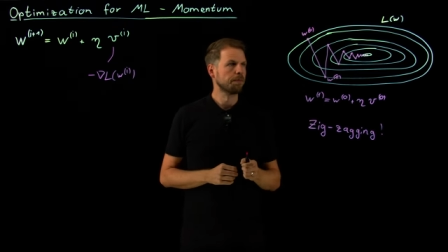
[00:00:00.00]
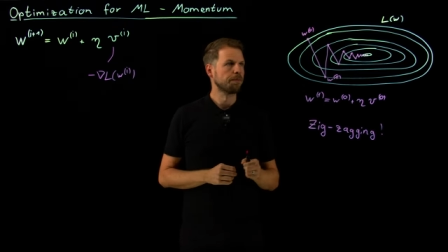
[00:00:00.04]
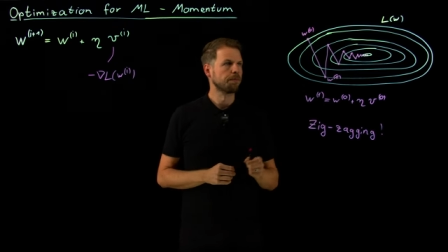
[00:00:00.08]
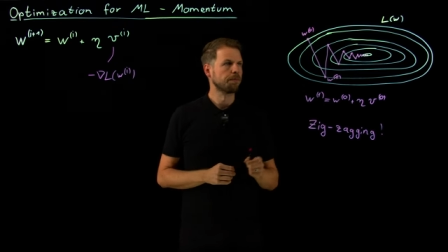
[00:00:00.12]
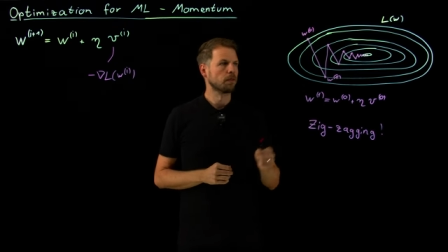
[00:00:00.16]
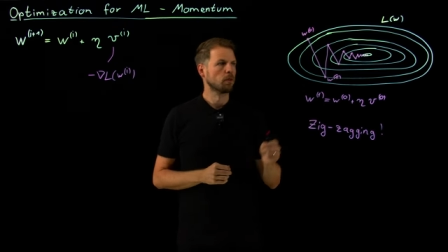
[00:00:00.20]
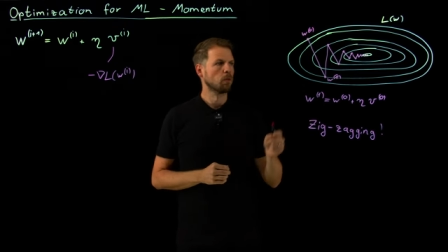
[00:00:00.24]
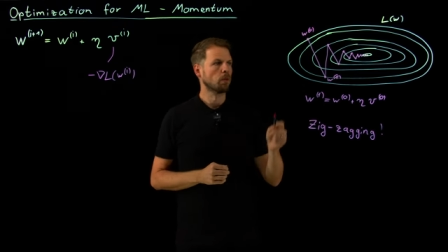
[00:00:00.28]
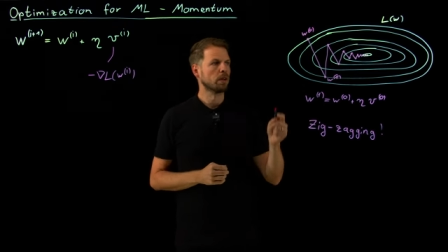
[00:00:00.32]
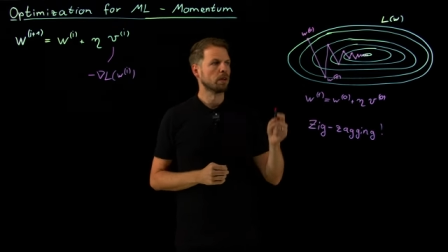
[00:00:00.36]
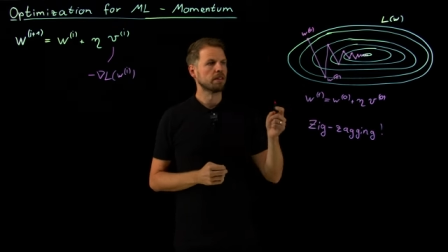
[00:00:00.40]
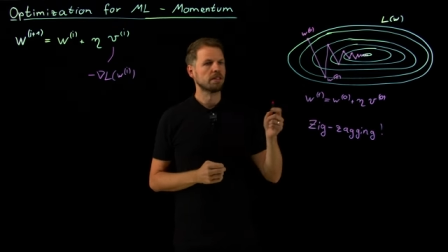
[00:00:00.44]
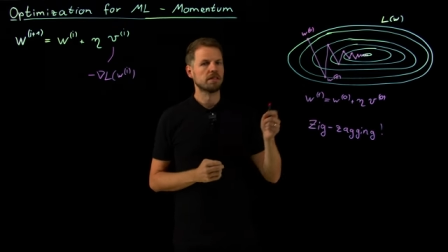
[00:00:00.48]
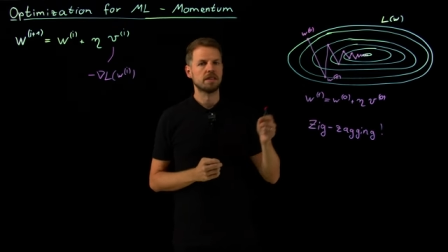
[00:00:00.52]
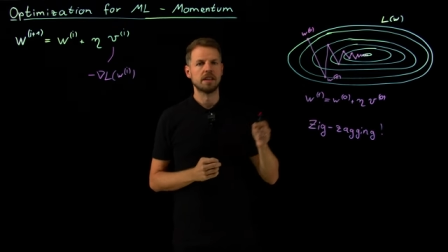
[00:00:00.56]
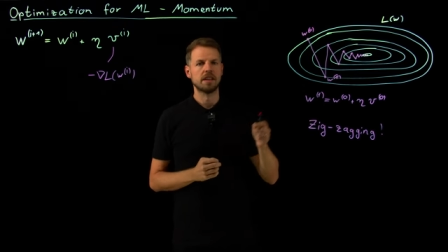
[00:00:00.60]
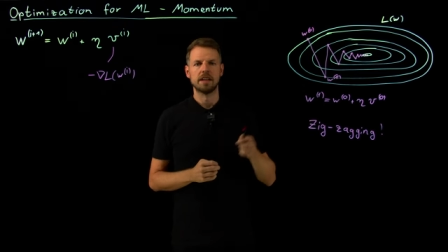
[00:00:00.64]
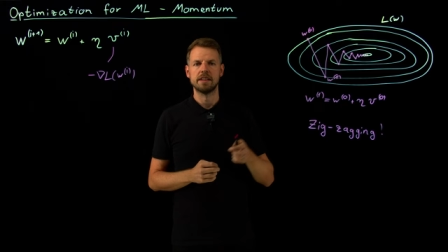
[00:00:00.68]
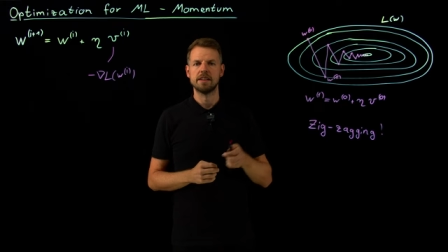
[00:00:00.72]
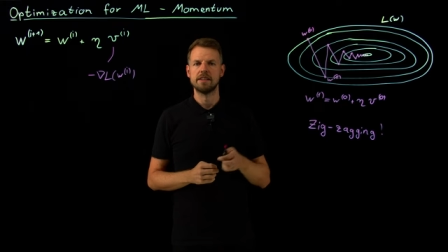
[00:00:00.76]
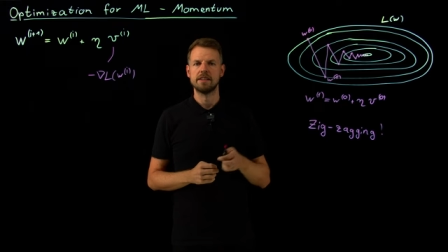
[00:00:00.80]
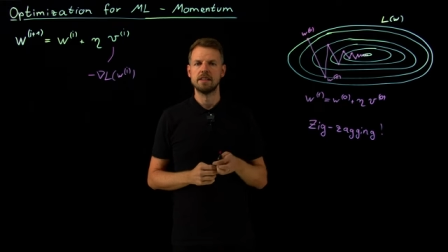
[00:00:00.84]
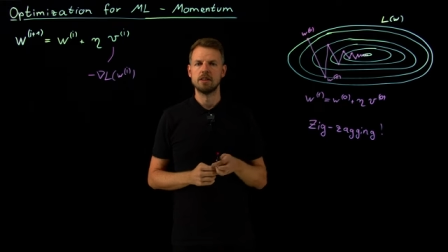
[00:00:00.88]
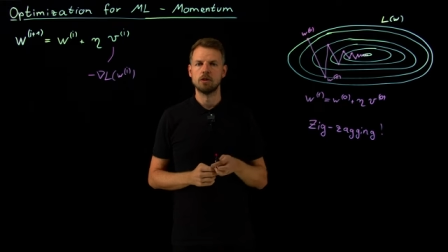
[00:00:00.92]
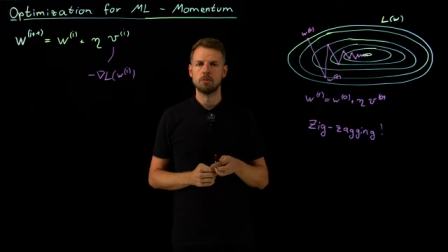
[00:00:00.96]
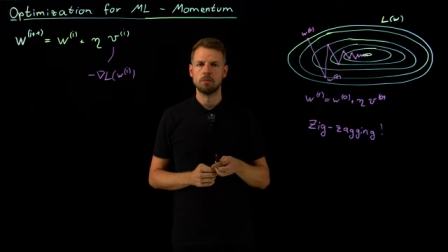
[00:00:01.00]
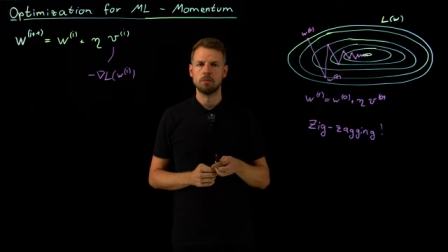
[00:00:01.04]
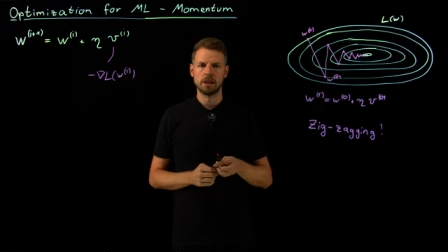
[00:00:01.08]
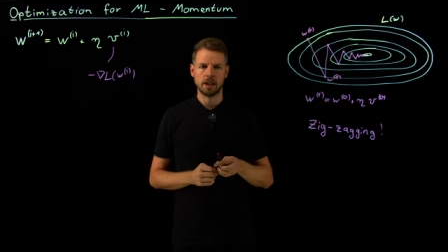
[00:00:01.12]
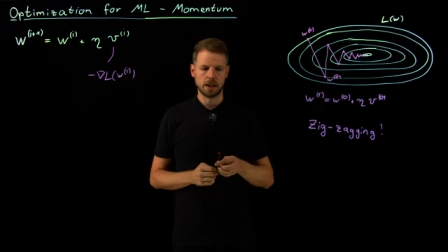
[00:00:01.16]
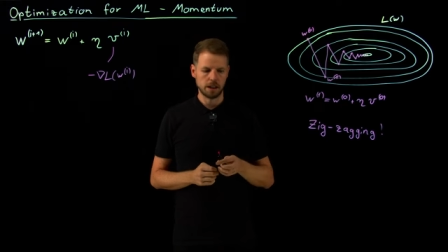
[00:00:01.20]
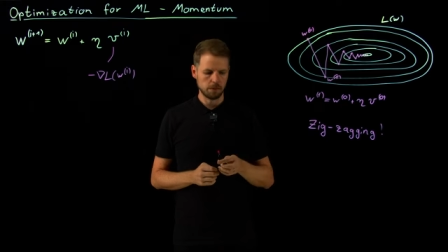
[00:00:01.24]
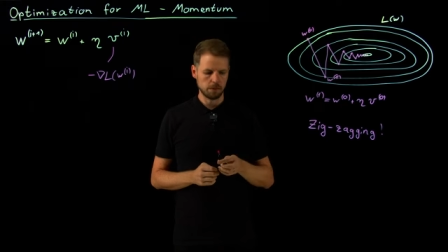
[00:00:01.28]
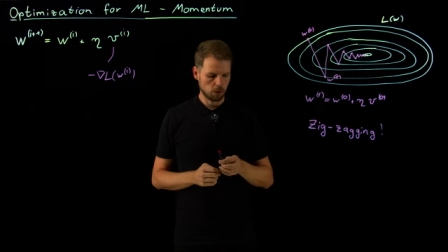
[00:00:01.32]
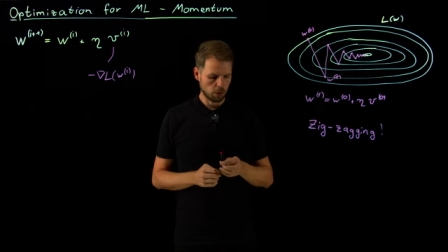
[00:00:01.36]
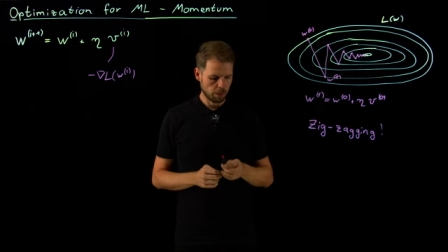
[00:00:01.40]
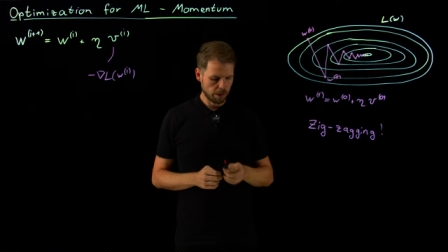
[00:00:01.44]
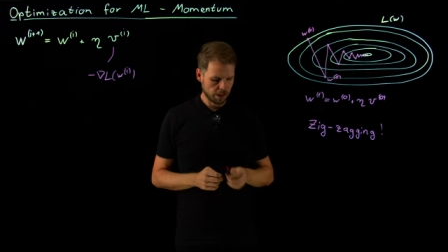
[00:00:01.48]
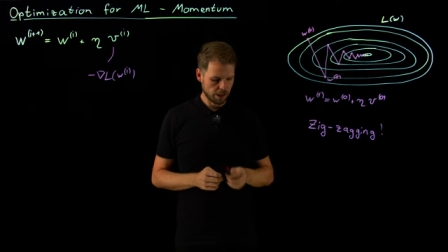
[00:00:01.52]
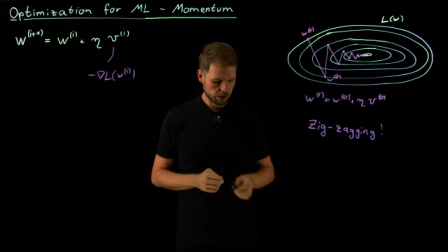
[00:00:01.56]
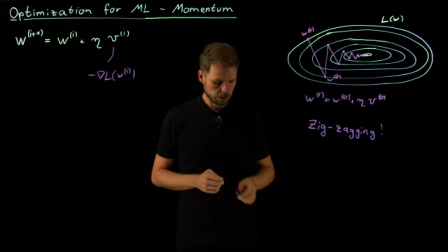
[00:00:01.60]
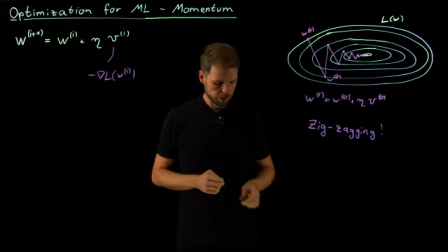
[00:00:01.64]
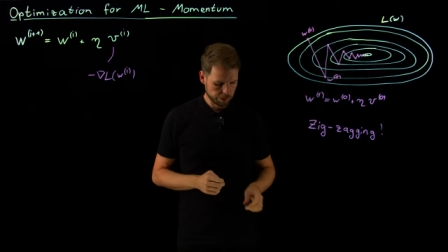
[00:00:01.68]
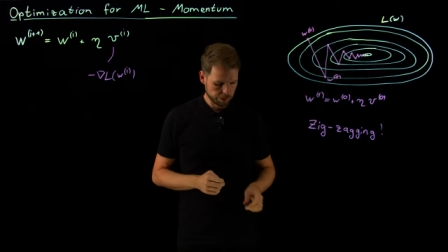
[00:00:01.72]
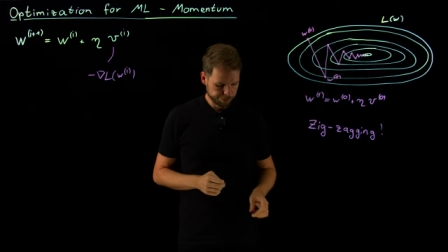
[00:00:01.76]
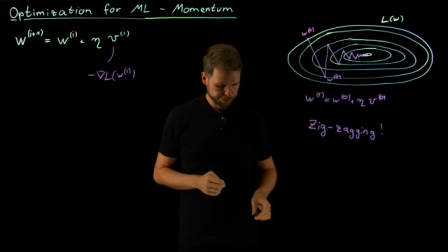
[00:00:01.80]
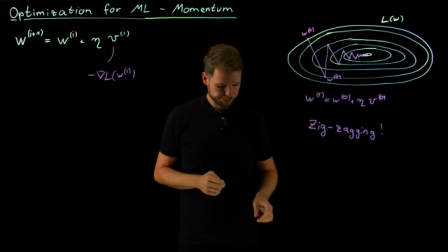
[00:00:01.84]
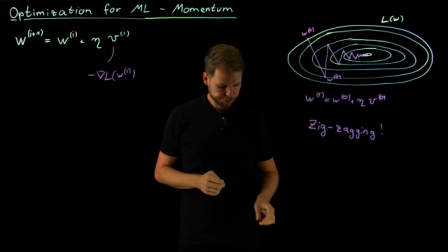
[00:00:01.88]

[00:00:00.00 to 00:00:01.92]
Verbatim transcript: What is the idea behind momentum?